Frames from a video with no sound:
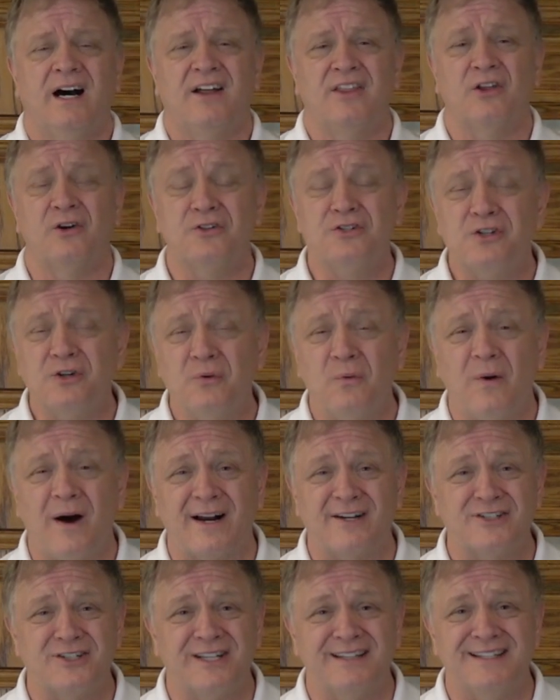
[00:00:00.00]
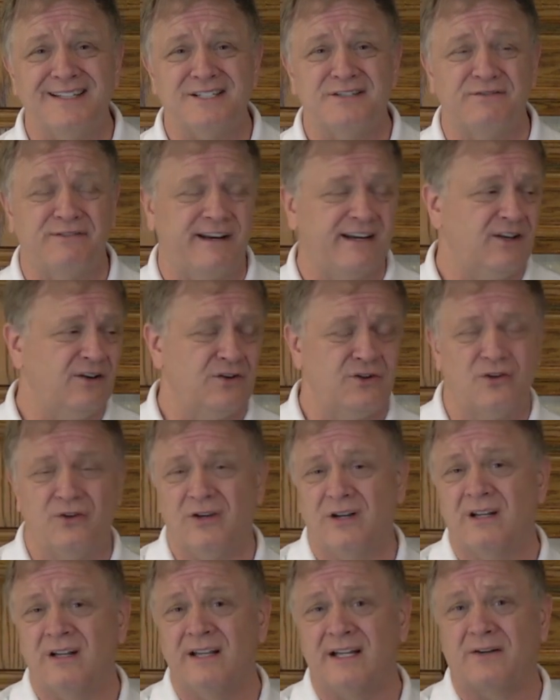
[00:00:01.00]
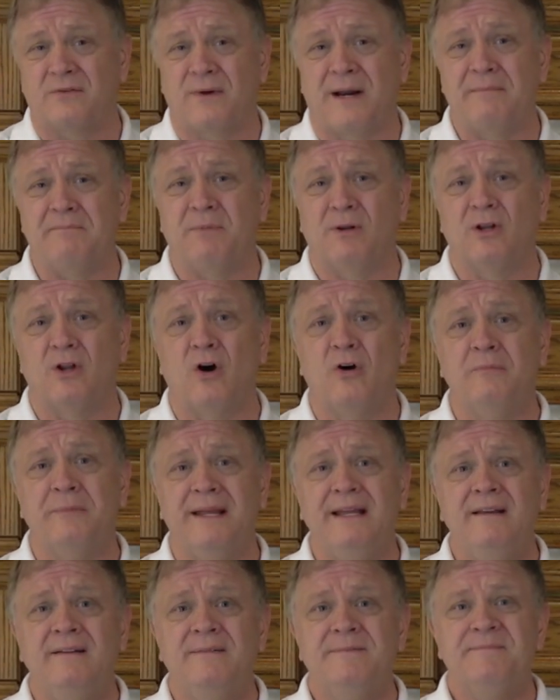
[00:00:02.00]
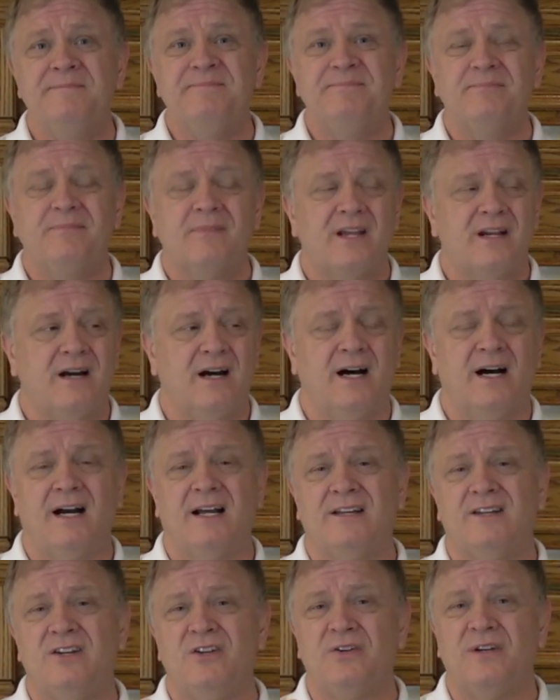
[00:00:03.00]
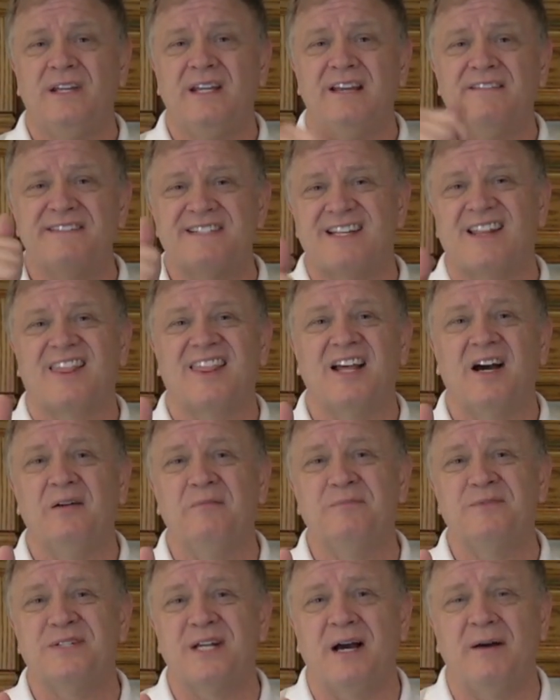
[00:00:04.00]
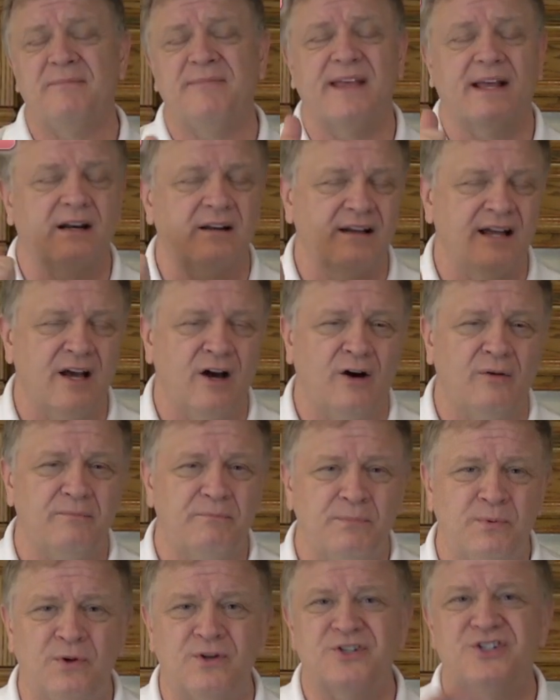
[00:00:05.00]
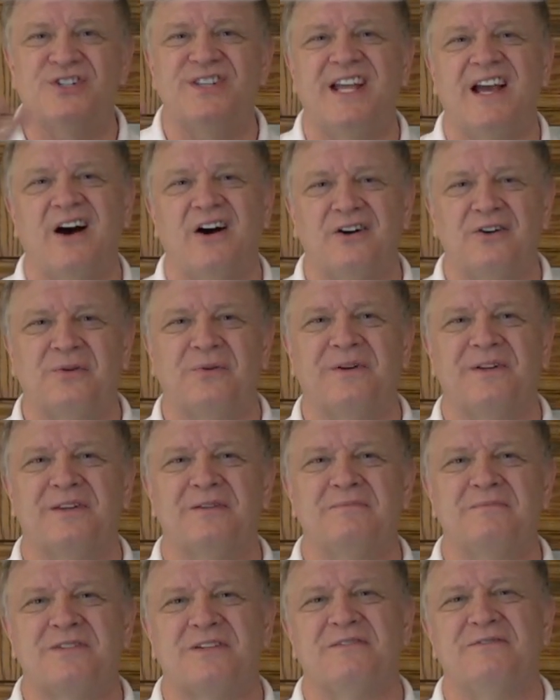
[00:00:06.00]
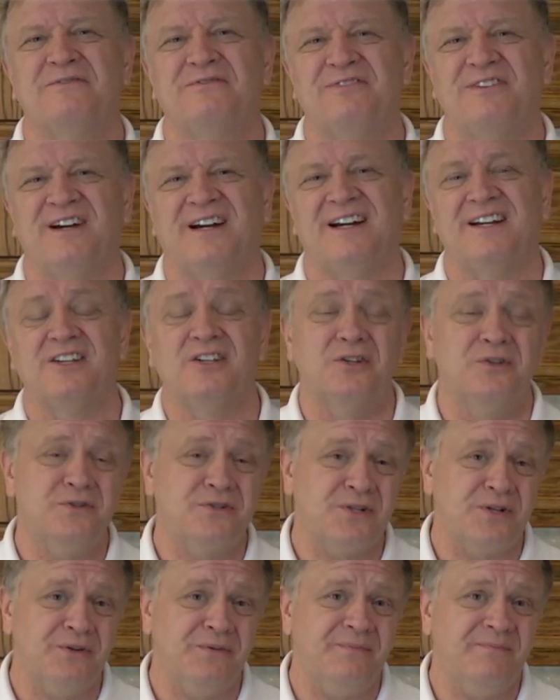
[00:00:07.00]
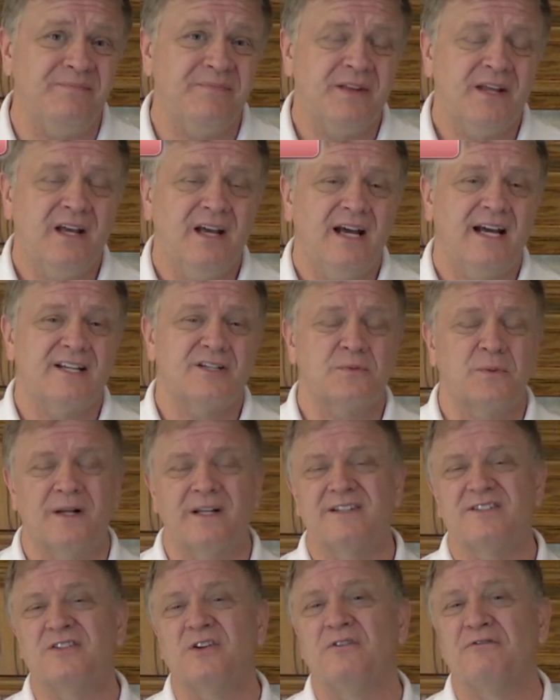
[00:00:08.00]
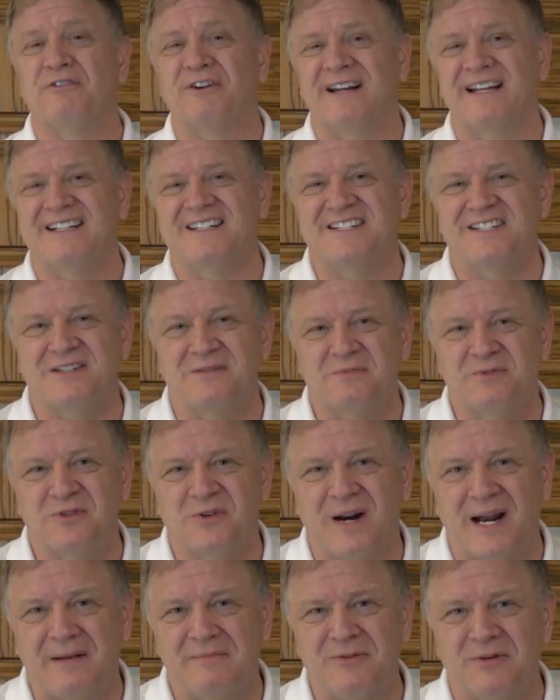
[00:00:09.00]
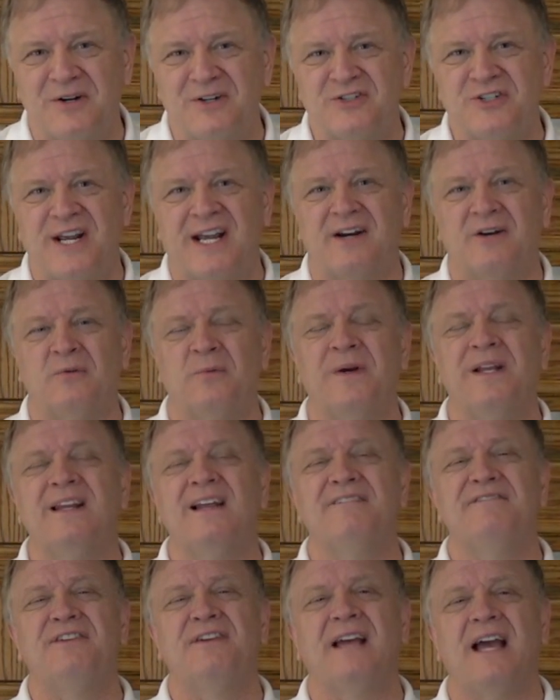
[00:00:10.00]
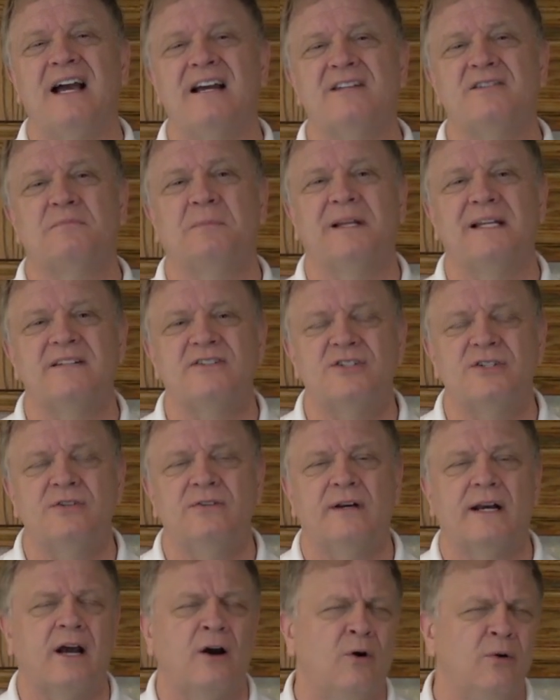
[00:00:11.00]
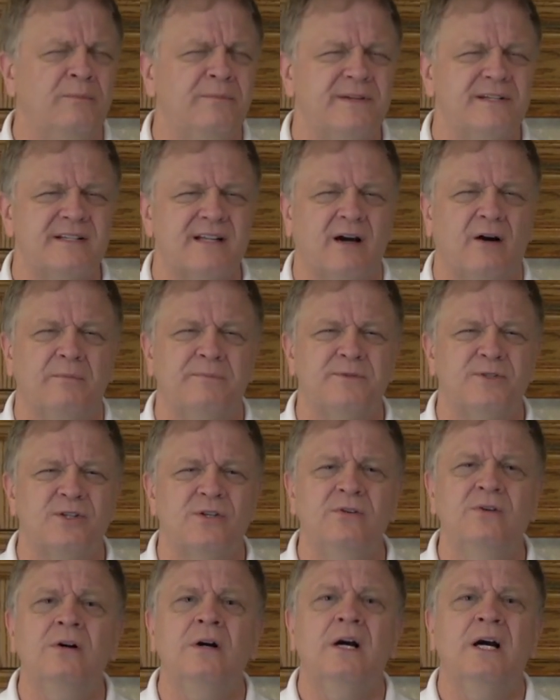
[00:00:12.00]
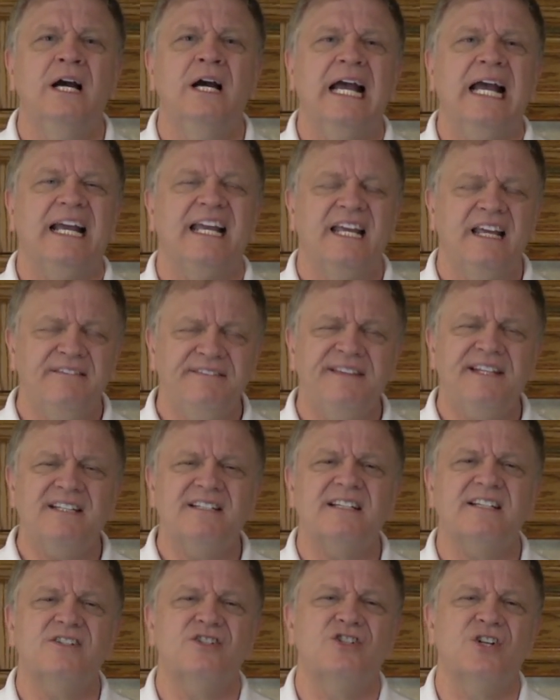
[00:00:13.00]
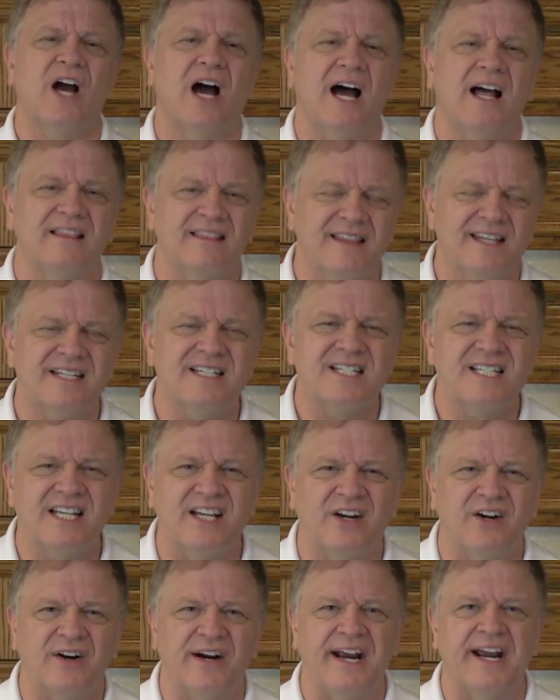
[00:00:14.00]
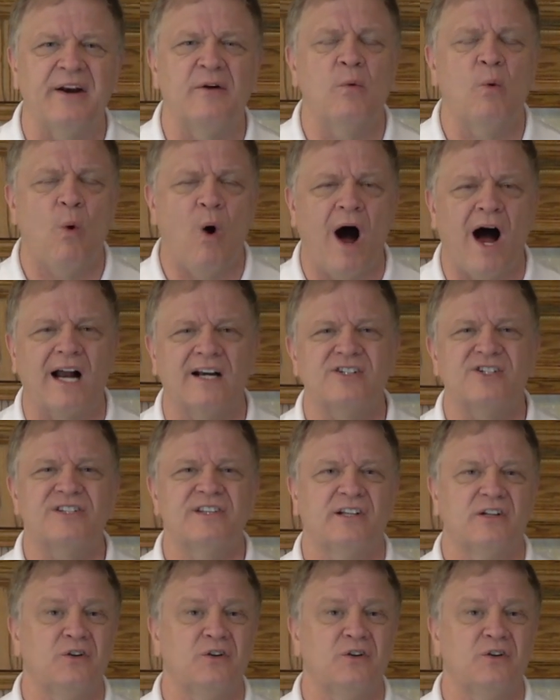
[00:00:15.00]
Those of you watching this video, you can click right below me. You can give us a thumbs up. That'll help push the algorithms of YouTube, as well as don't forget to subscribe to our channel. We love you guys, bless you, and I hope this helps you. Give this a shot this year and watch. The